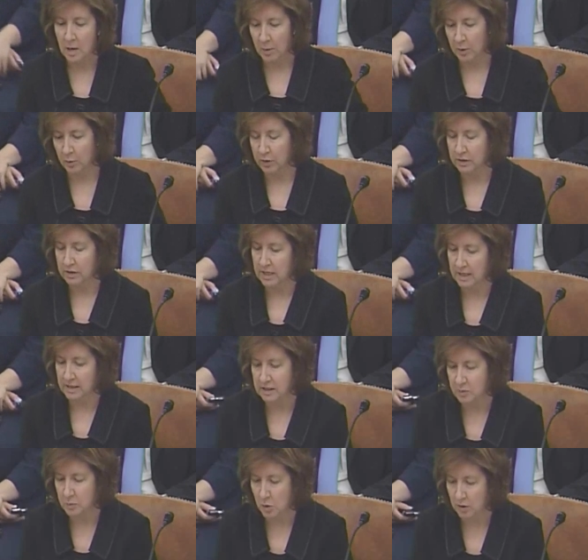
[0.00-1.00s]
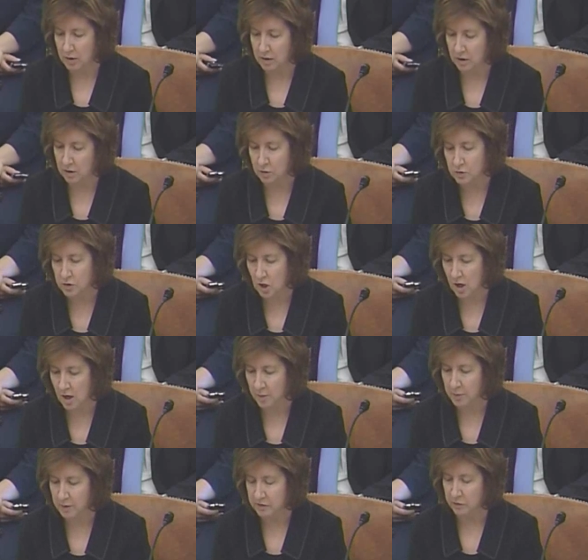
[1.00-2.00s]
My written testimony includes
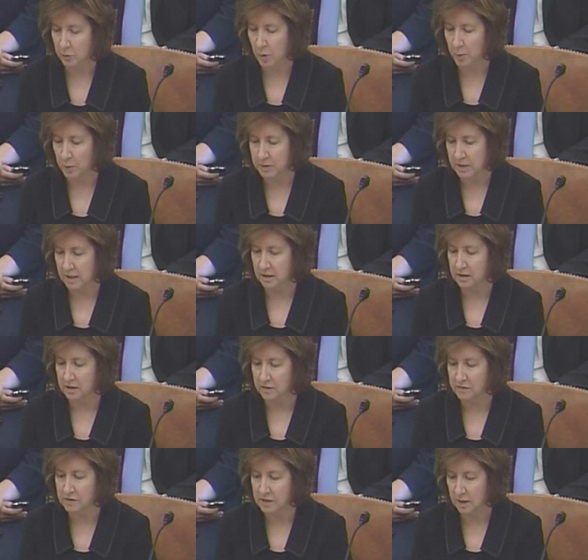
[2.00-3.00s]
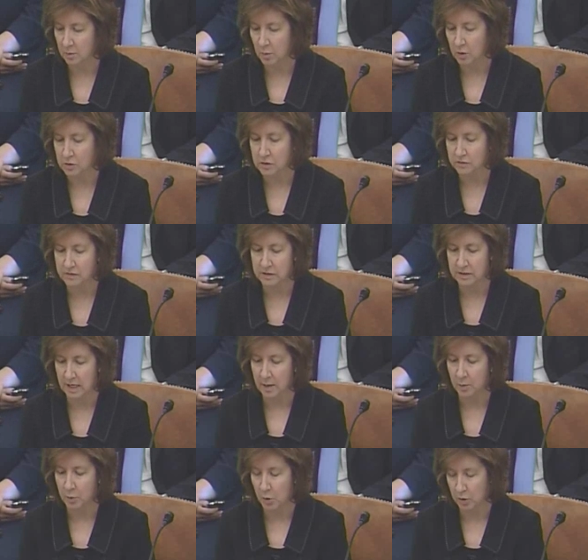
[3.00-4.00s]
comments from representatives in most of the
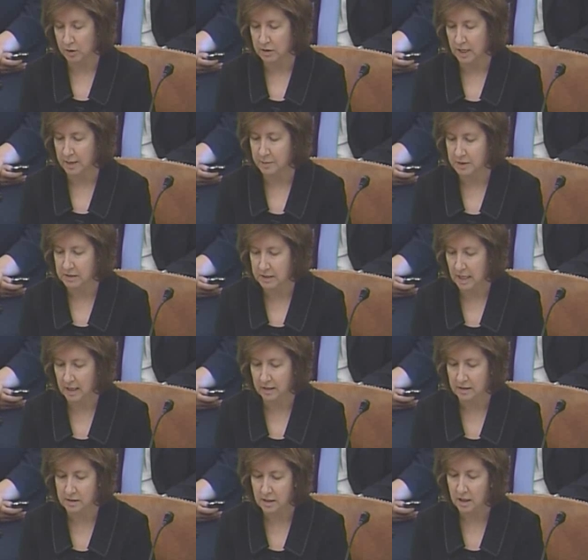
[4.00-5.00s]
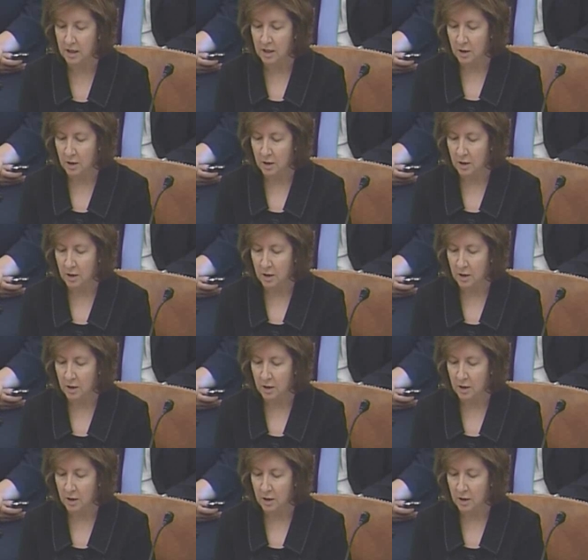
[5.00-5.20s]
10 prototype states,